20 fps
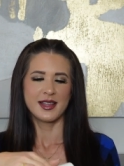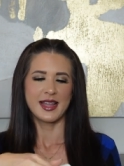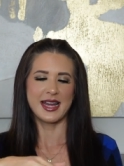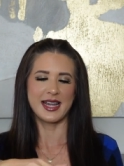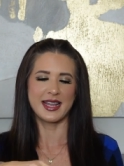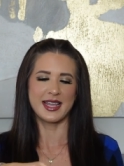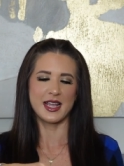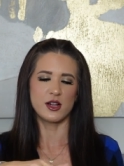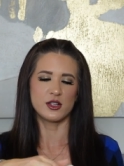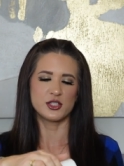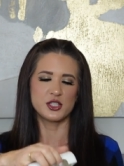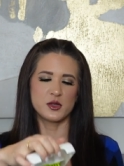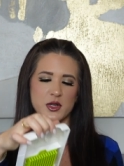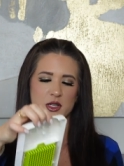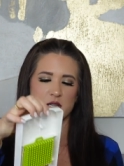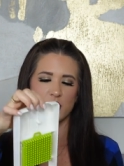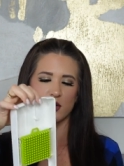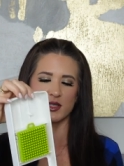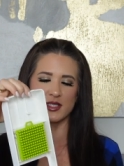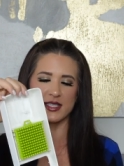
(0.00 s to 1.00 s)
And again, I'll do a
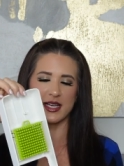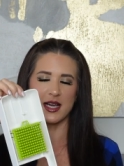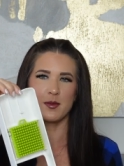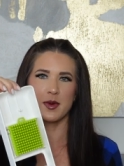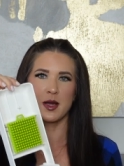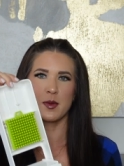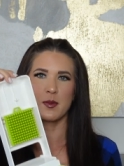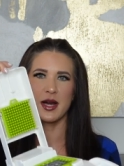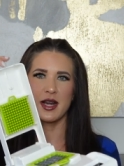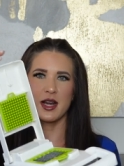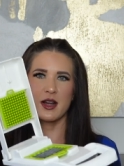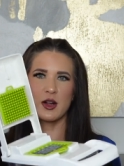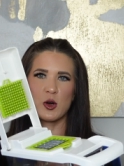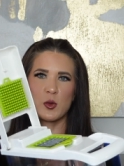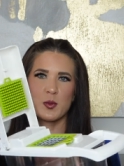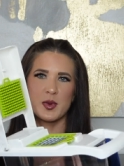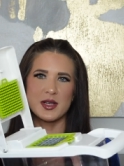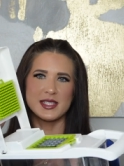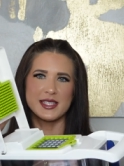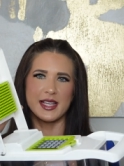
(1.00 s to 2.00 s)
close up, but it
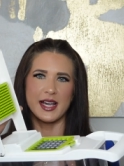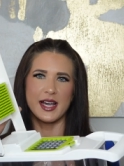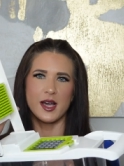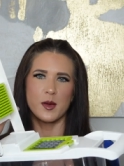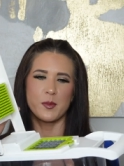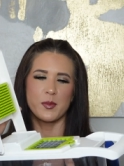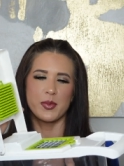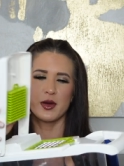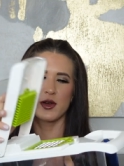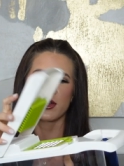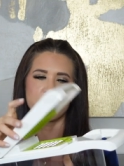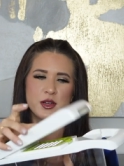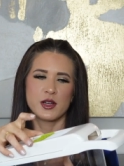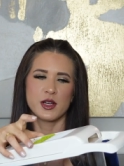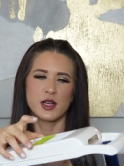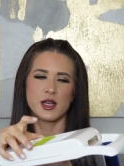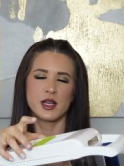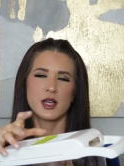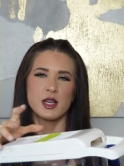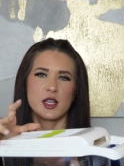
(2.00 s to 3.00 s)
opens up,
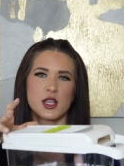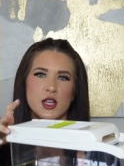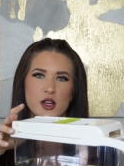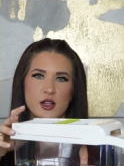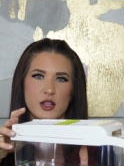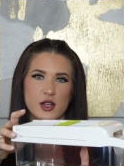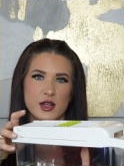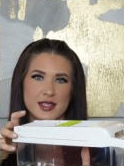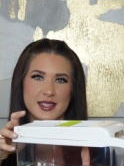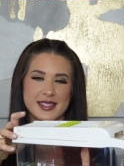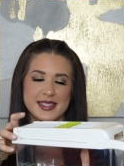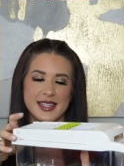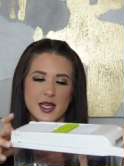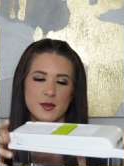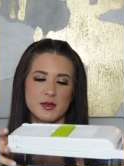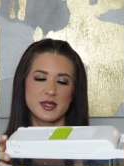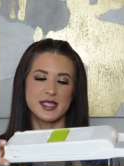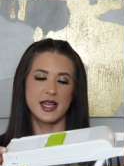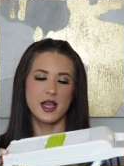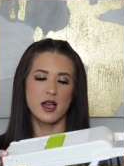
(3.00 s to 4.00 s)
you know, you can
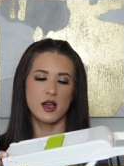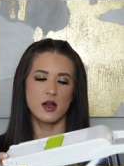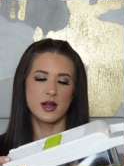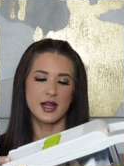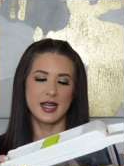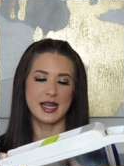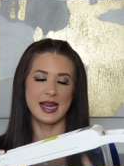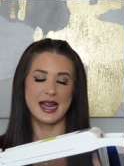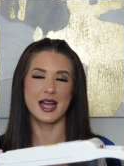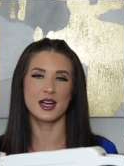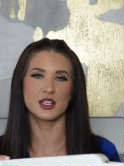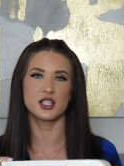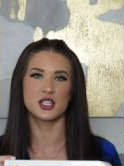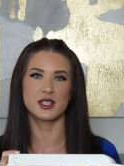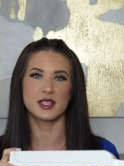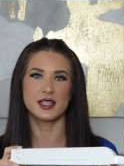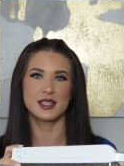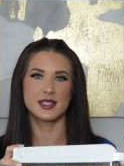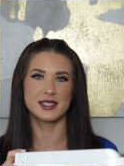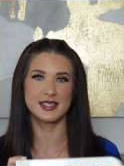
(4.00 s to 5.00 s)
slam down. It
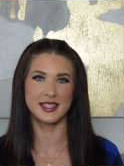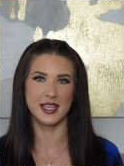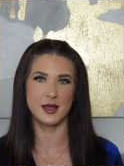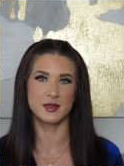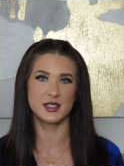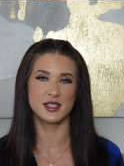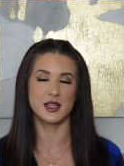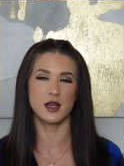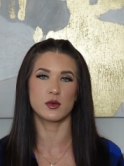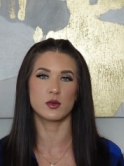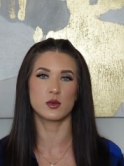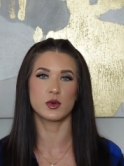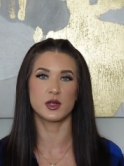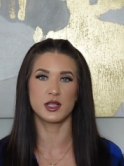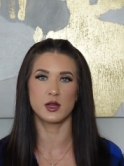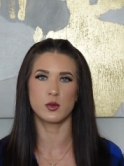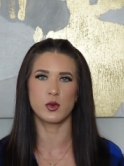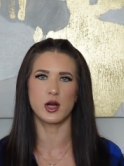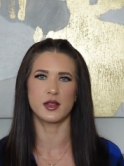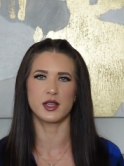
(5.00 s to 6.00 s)
actually slams down
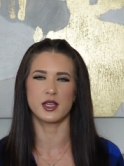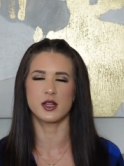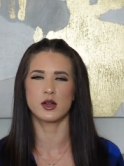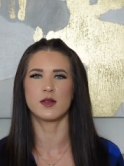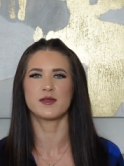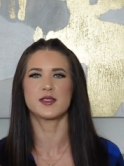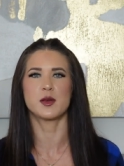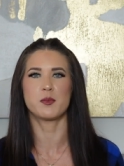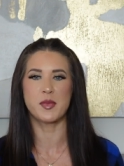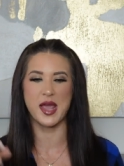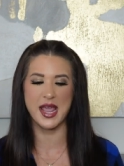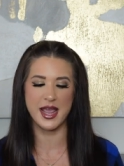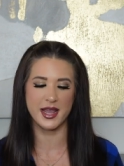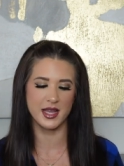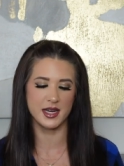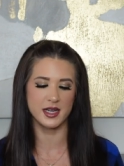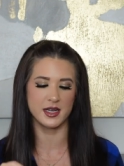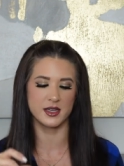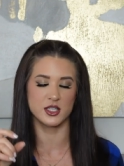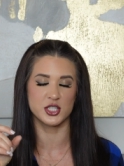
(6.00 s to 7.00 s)
really well. Like you don't have to bang
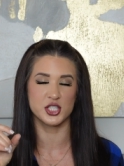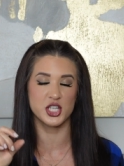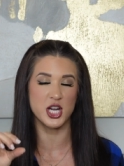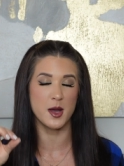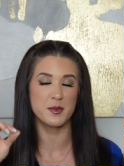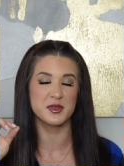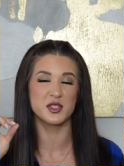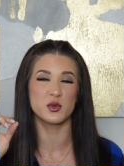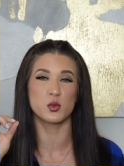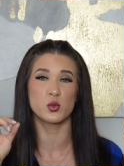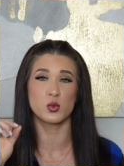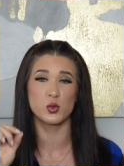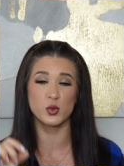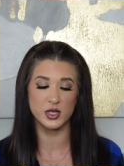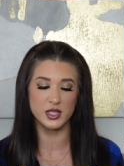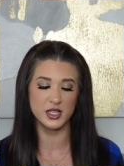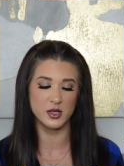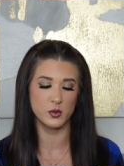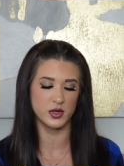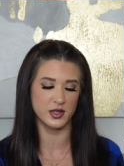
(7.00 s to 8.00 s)
it. It chops
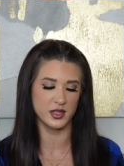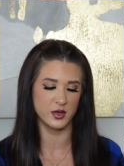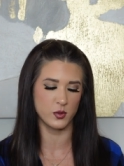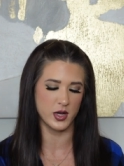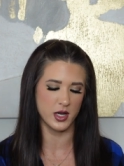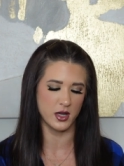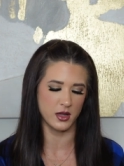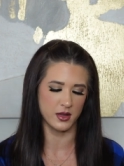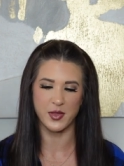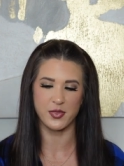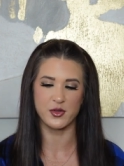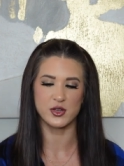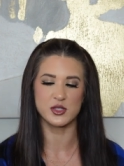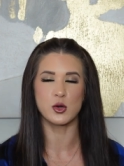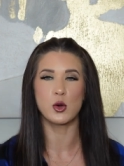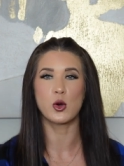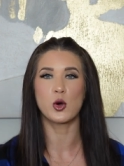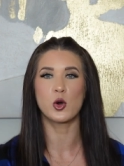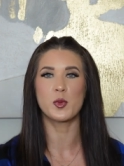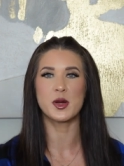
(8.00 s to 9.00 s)
really, really well. But there's
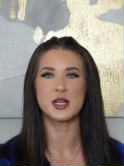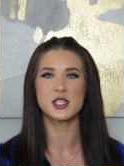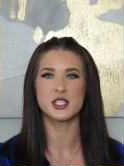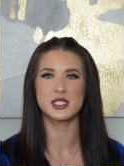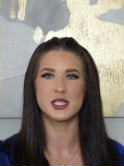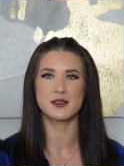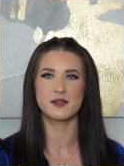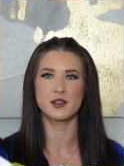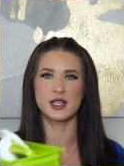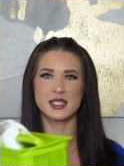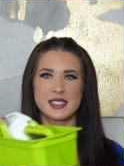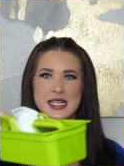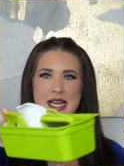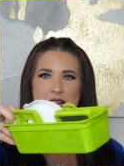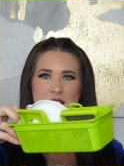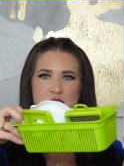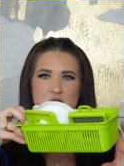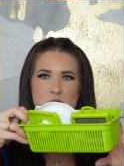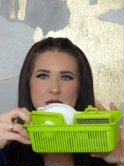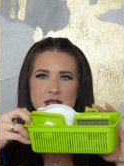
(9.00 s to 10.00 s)
a whole bunch of different
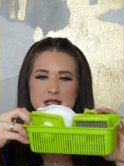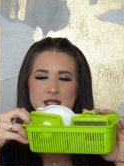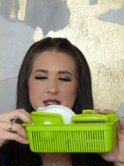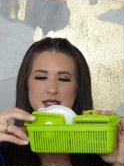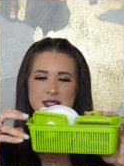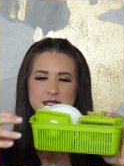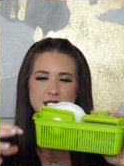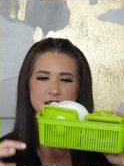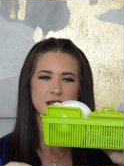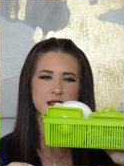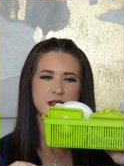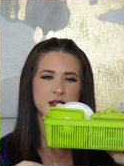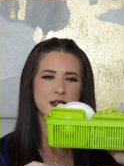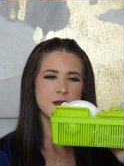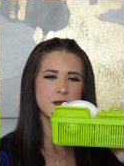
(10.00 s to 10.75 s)
attachments.